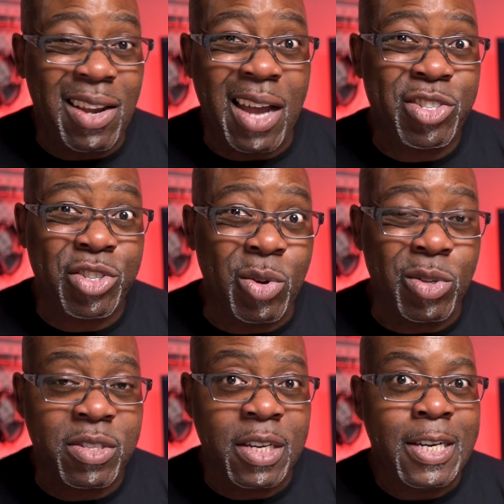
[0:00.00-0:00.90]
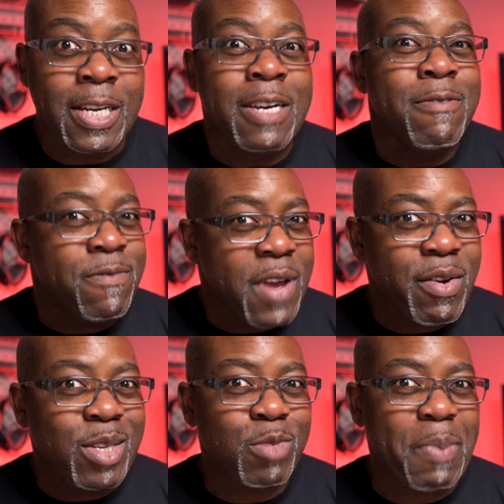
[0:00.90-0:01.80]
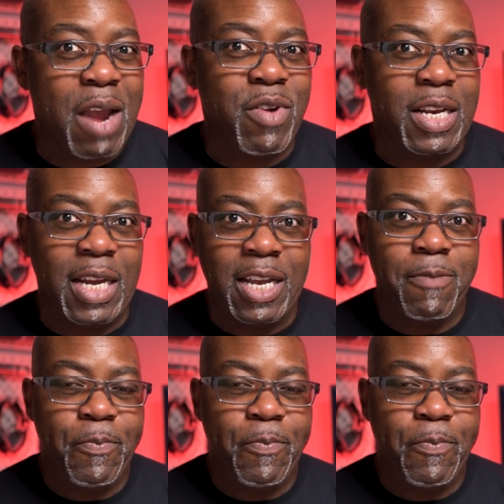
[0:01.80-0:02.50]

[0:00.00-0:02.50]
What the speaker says: like salt, very sparingly.